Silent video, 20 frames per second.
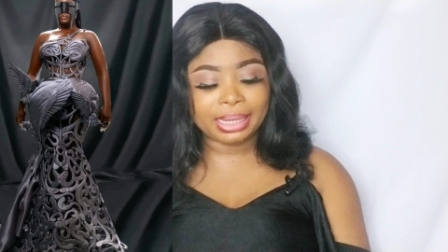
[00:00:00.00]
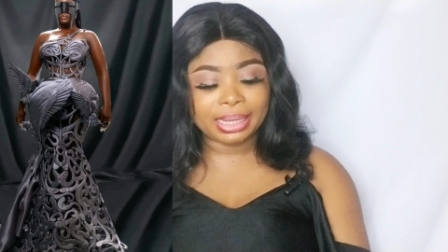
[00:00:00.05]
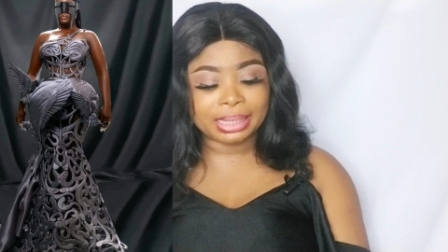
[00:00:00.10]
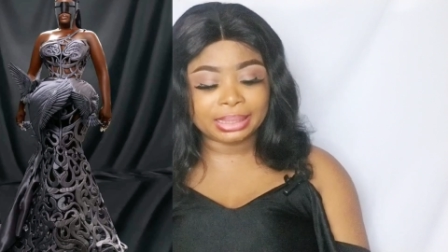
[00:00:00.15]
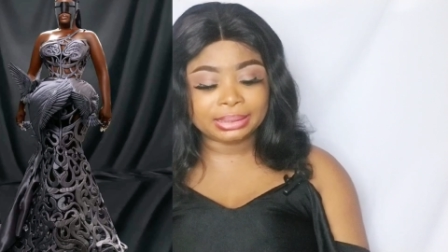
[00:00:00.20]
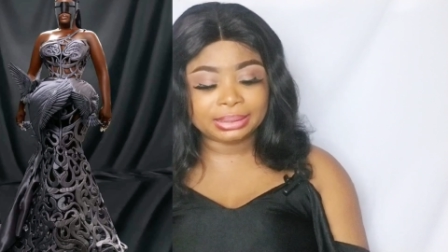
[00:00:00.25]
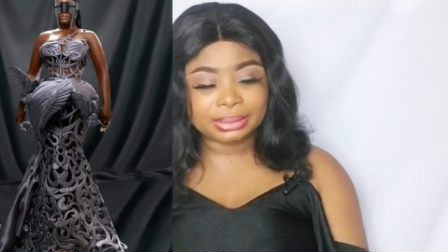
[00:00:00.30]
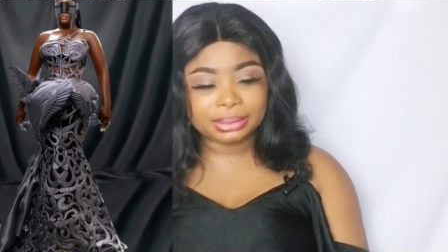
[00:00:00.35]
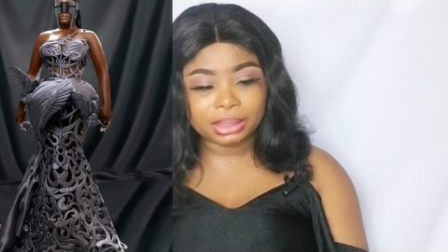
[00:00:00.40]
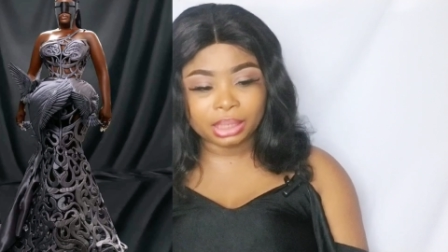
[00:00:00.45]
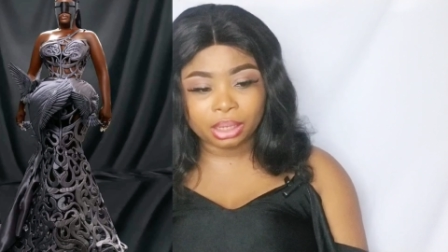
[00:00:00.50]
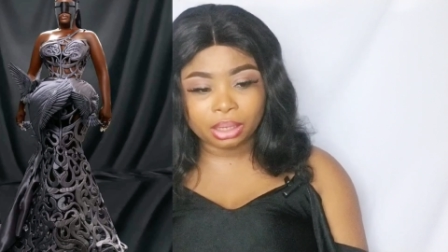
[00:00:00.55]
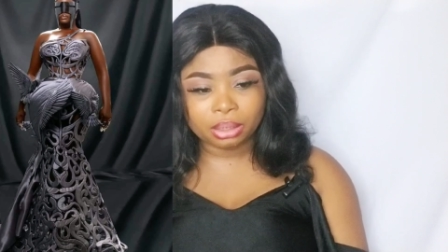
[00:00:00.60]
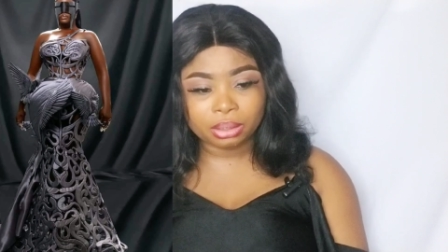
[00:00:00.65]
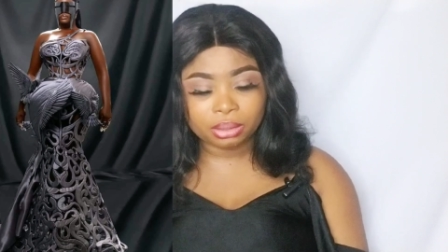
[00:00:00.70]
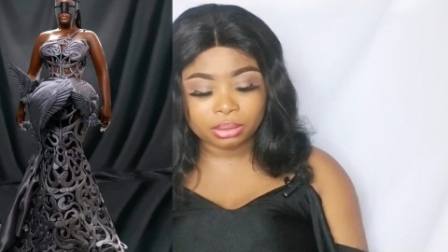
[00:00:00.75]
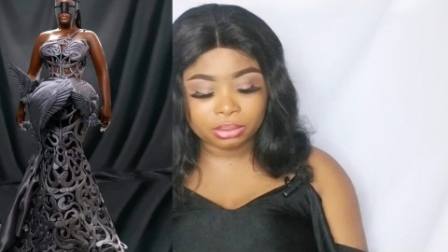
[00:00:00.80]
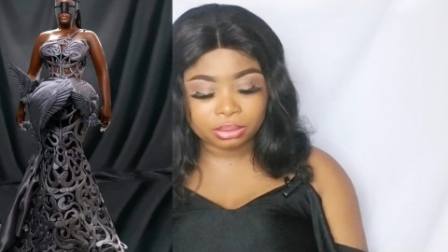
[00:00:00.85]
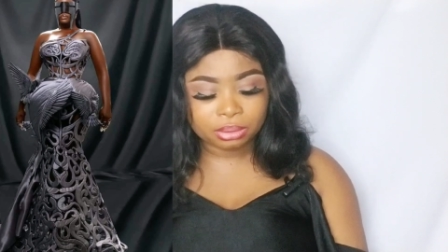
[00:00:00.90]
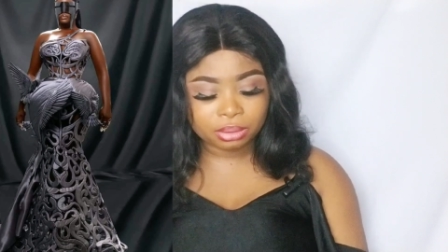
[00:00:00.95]

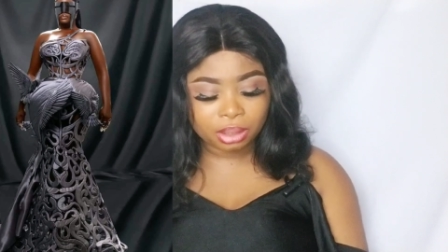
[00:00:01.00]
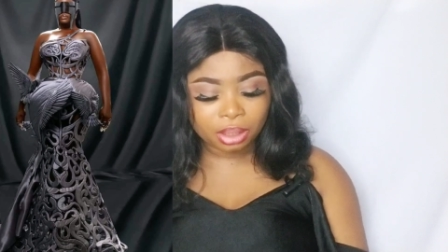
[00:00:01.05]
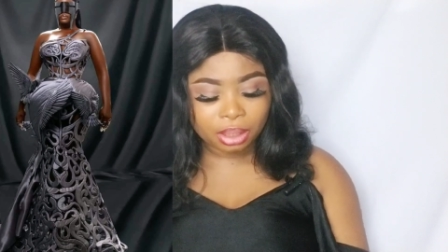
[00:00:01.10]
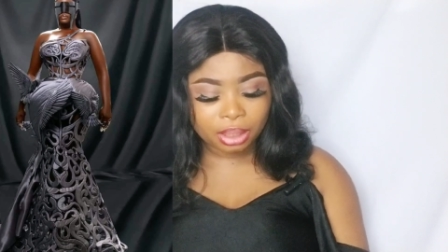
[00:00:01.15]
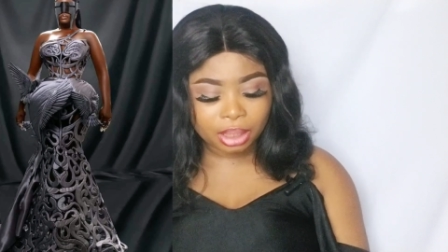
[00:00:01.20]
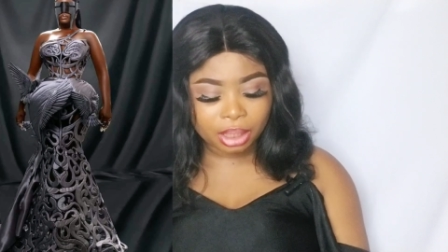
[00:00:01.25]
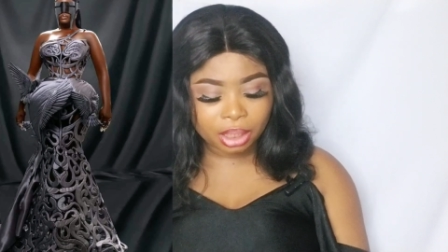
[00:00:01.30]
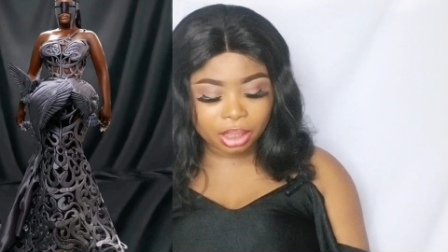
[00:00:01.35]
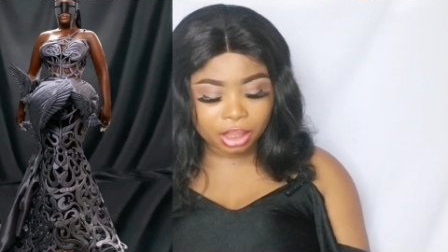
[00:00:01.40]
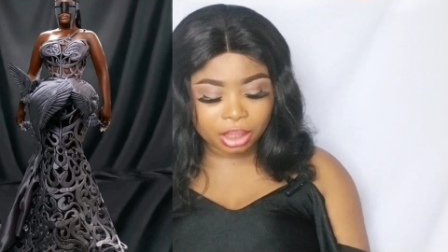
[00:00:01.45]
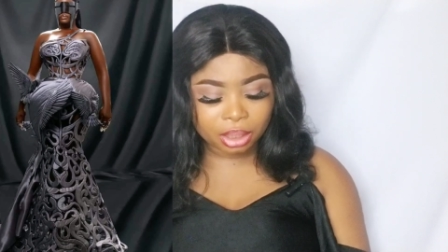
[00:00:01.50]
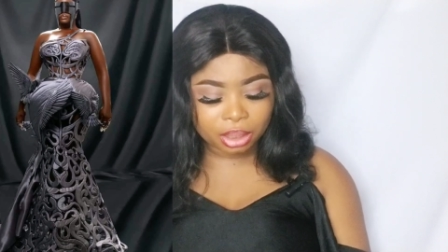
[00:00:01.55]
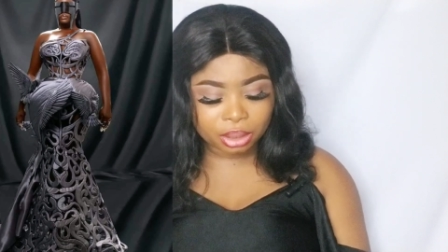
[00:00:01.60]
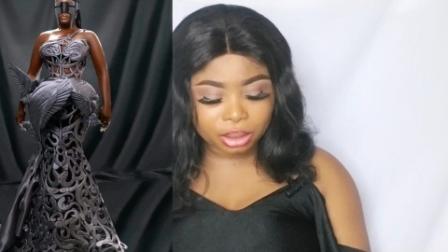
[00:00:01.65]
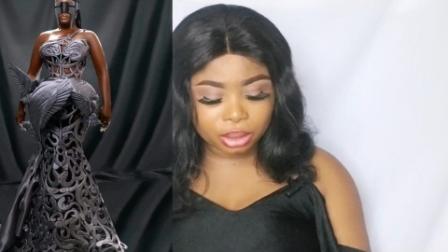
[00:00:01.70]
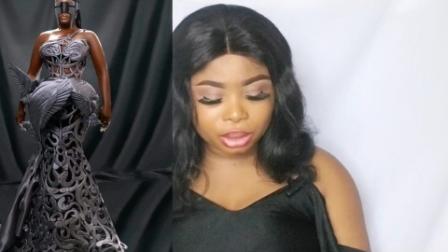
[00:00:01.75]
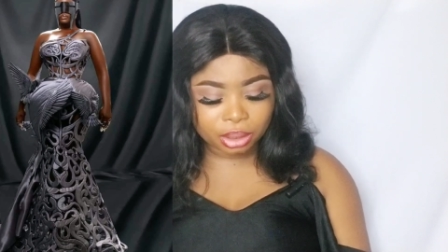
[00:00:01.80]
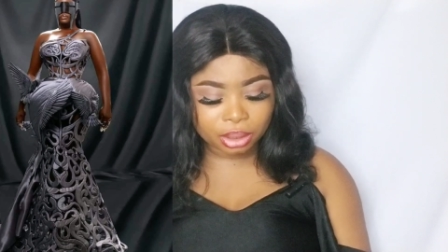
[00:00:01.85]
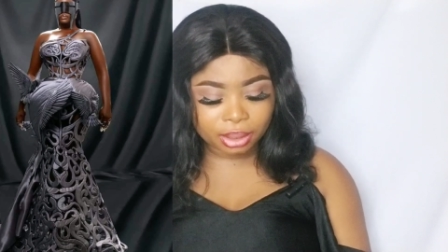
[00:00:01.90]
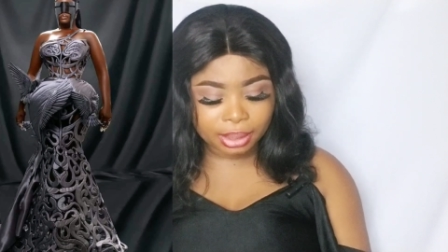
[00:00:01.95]
Yatel
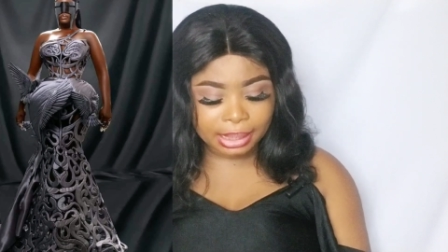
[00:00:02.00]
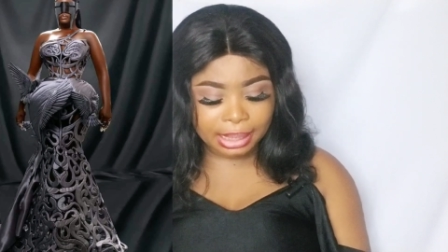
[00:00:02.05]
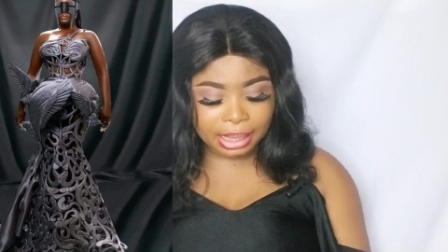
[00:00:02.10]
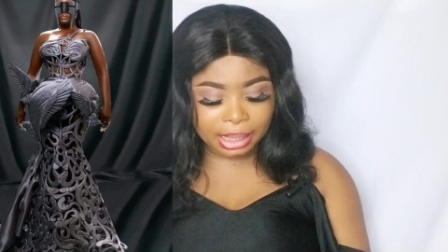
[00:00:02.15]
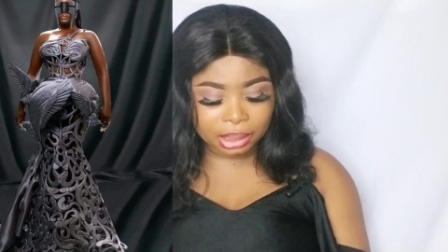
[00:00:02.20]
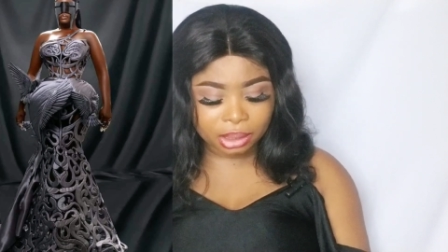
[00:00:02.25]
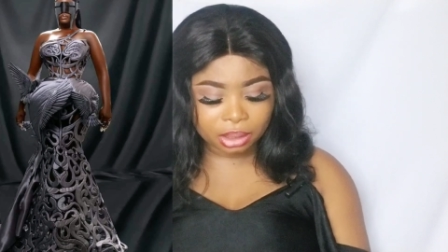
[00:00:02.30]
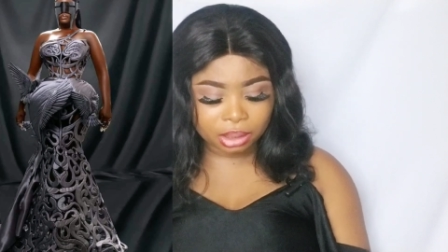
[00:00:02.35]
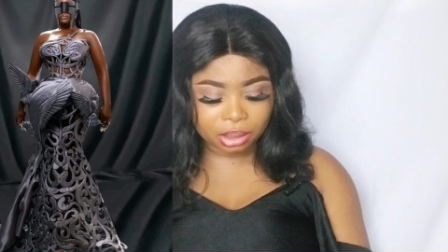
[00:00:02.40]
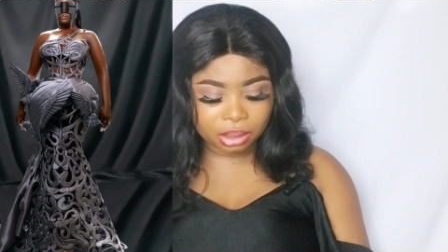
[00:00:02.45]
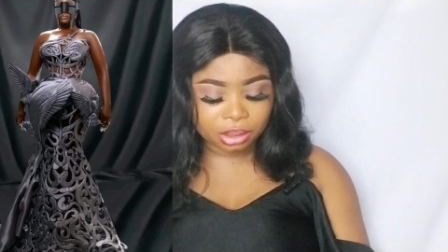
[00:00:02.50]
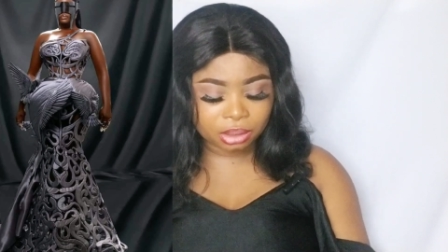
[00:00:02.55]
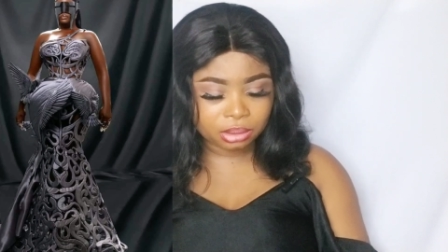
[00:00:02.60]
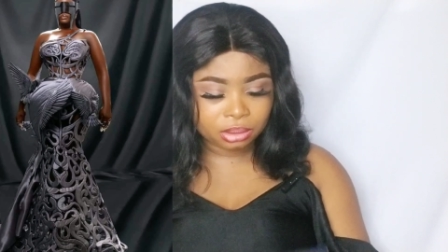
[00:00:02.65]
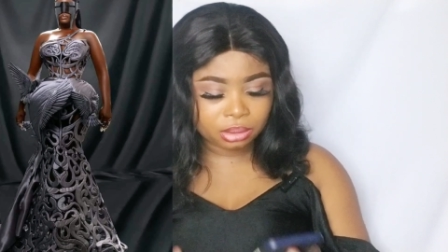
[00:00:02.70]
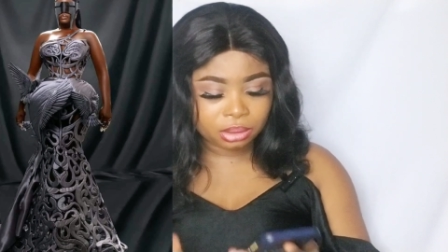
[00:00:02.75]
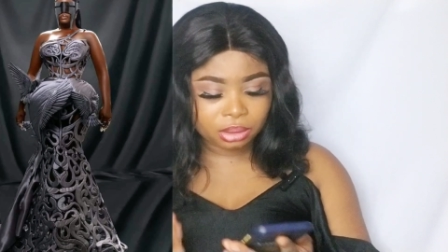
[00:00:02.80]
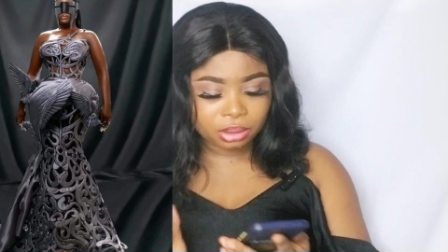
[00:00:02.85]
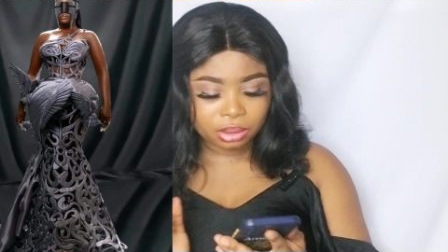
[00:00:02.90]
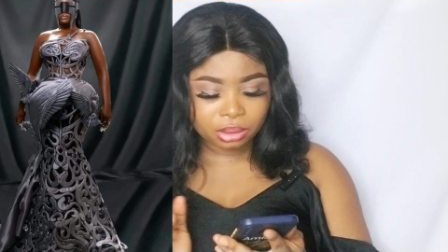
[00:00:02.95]
Ghana.